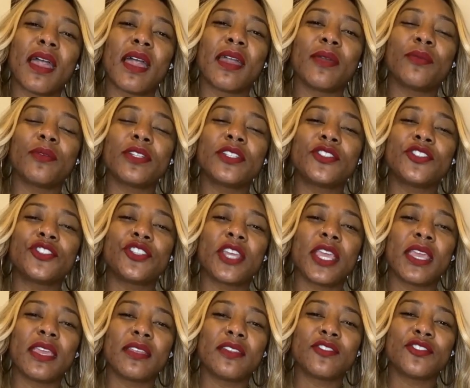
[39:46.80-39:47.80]
I would
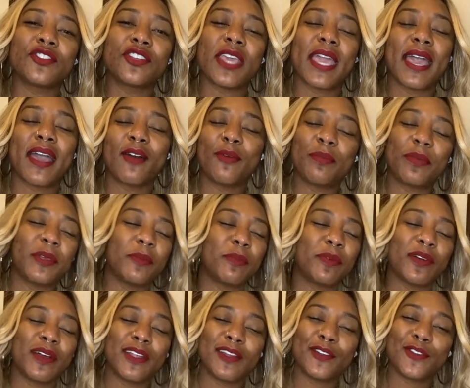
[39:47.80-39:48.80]
change how
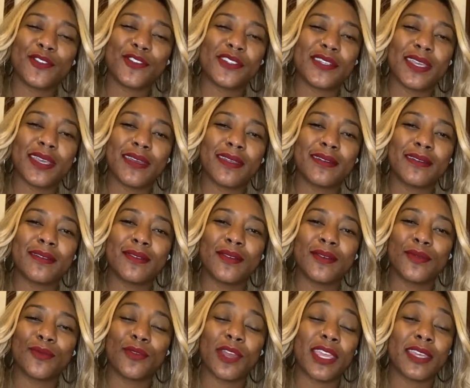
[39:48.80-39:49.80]
people understand
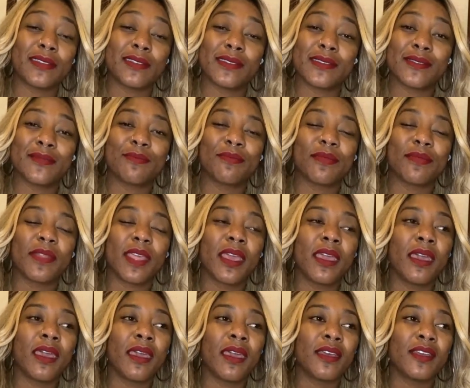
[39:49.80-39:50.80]
race.
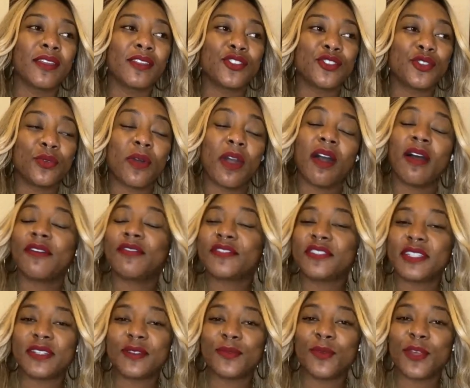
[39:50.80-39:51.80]
Too
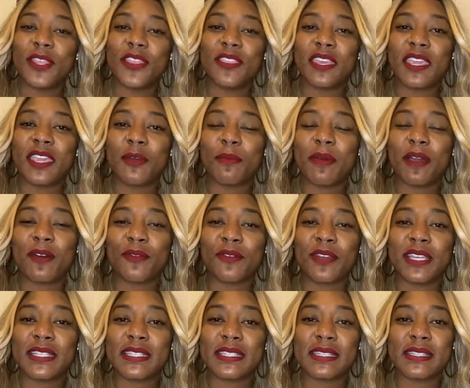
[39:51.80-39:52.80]
often we think about
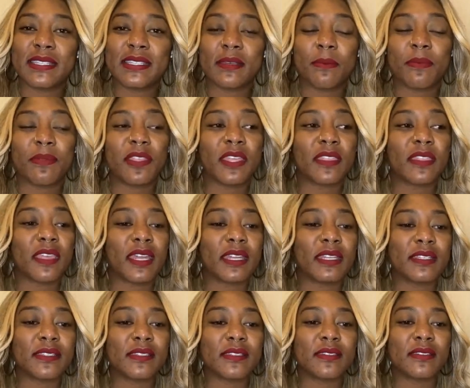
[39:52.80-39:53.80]
race as something
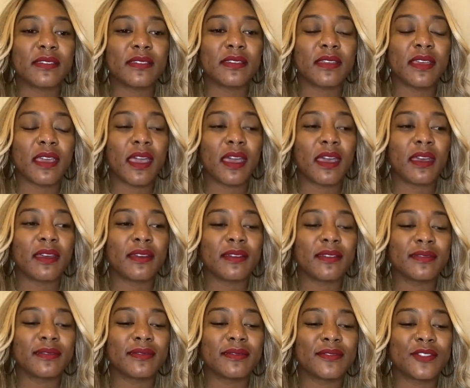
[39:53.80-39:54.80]
that is uh,
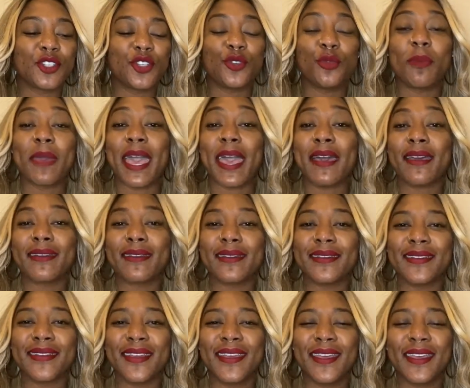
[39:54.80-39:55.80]
too
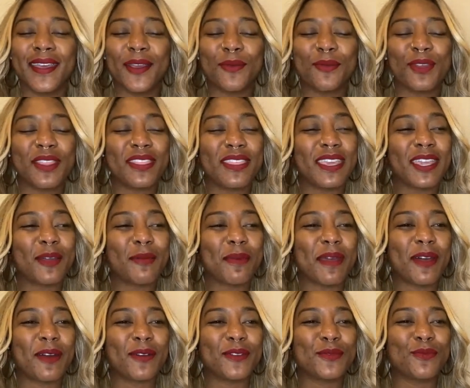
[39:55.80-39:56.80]
bad. We think
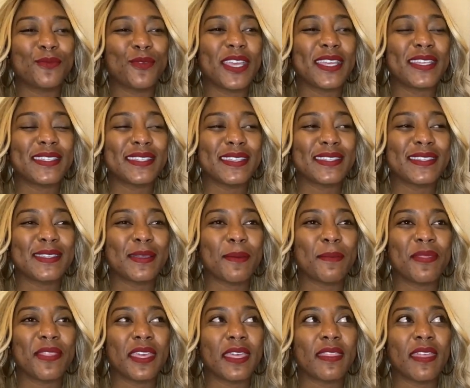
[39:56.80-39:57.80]
about race as
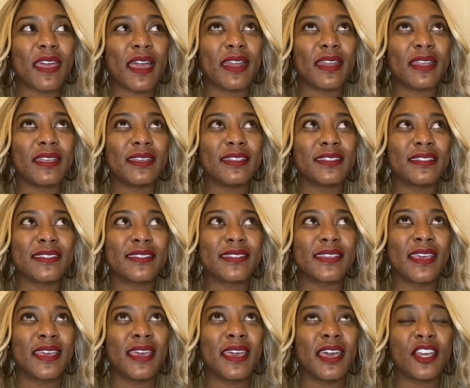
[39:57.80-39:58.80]
something that
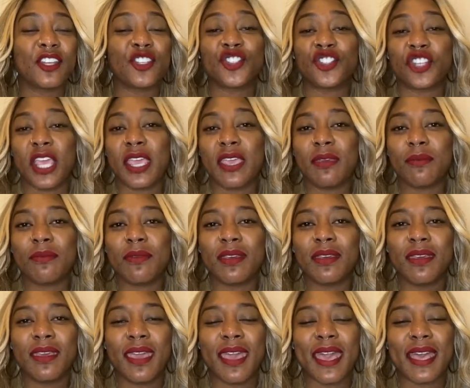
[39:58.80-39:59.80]
is a
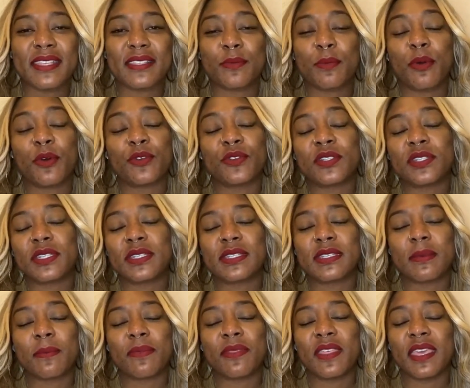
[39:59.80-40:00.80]
shame as opposed to
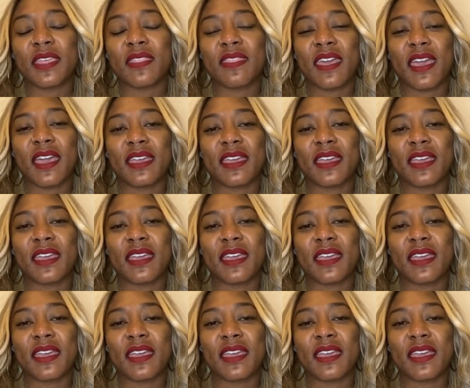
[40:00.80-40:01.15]
something